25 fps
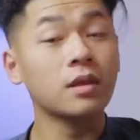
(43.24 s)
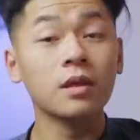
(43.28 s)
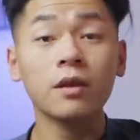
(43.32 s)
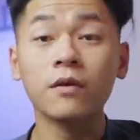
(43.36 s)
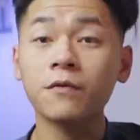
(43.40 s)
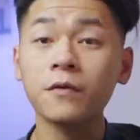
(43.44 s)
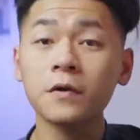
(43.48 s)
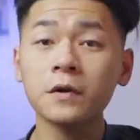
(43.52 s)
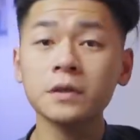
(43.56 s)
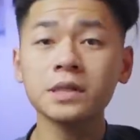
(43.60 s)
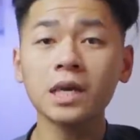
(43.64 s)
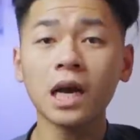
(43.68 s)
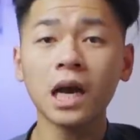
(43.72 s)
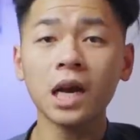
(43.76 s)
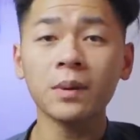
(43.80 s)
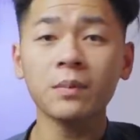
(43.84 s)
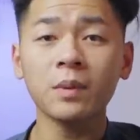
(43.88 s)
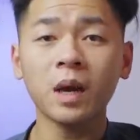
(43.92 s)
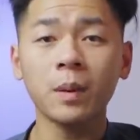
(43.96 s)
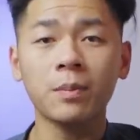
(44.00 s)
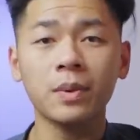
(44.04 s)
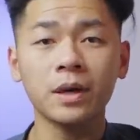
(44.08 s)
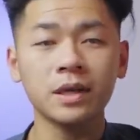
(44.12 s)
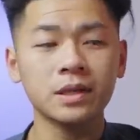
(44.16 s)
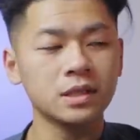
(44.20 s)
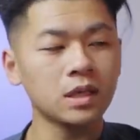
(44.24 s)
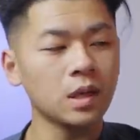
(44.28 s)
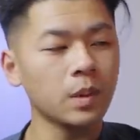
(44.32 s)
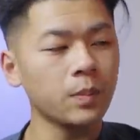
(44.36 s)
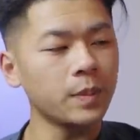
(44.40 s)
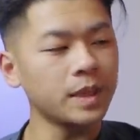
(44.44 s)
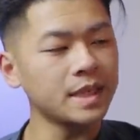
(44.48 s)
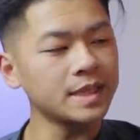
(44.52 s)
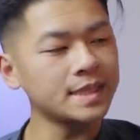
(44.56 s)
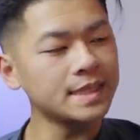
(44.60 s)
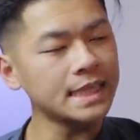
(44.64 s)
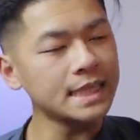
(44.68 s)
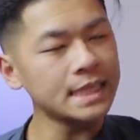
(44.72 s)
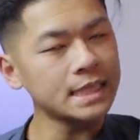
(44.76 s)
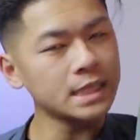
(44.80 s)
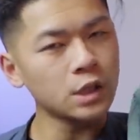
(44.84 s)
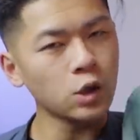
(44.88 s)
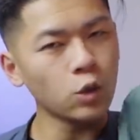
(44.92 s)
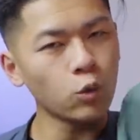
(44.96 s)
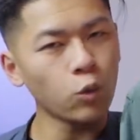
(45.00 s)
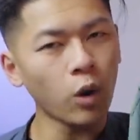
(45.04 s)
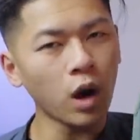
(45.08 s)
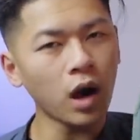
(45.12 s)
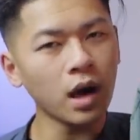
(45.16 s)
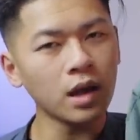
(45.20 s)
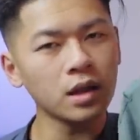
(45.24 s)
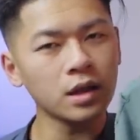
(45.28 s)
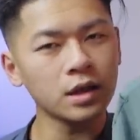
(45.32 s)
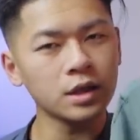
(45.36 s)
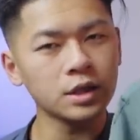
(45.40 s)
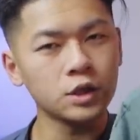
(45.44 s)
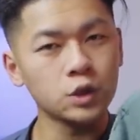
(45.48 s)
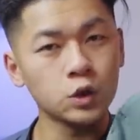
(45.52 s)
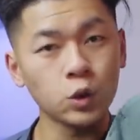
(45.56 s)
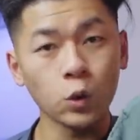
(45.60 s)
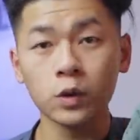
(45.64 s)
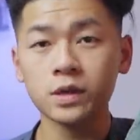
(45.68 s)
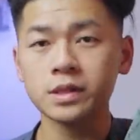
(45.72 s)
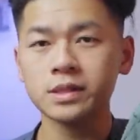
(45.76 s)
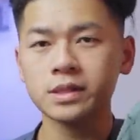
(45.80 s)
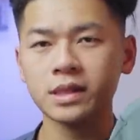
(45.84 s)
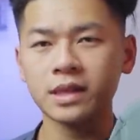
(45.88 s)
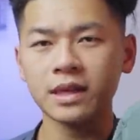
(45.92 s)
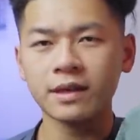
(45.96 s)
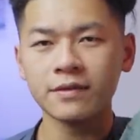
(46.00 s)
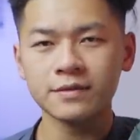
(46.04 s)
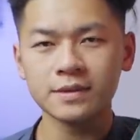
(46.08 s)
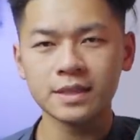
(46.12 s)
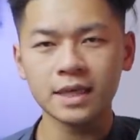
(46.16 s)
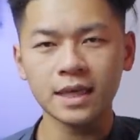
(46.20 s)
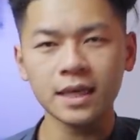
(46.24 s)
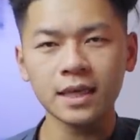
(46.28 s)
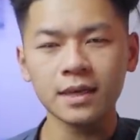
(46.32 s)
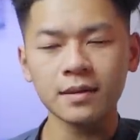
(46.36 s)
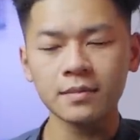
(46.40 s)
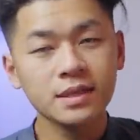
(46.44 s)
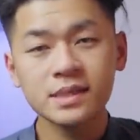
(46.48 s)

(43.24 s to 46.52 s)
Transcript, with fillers: The first item I picked up is the Sarala short sleeve tee.